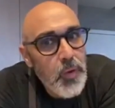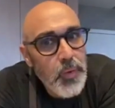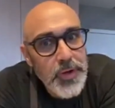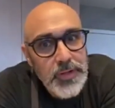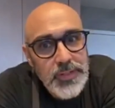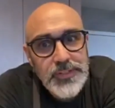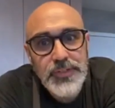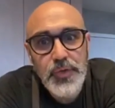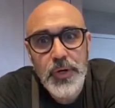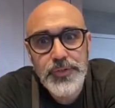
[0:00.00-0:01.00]
We're here
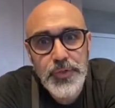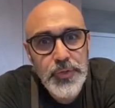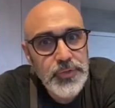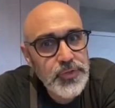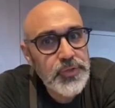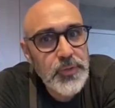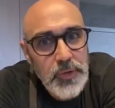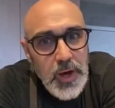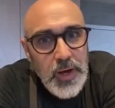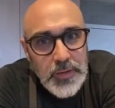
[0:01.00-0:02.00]
listening to our tunes.
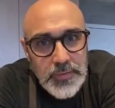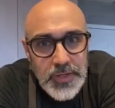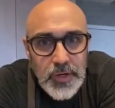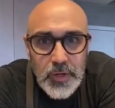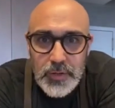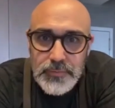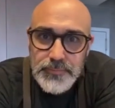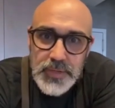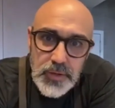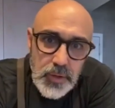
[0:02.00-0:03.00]

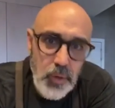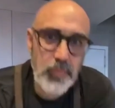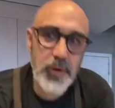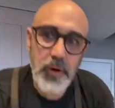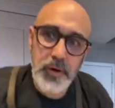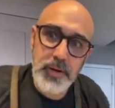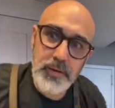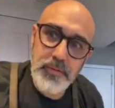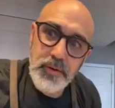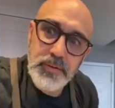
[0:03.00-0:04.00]
Ninolo Bernardi
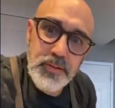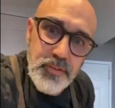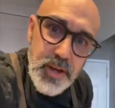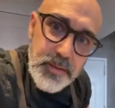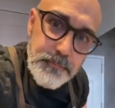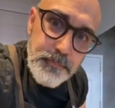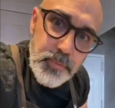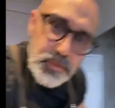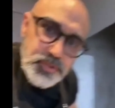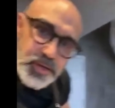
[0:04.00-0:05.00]
is our DJ.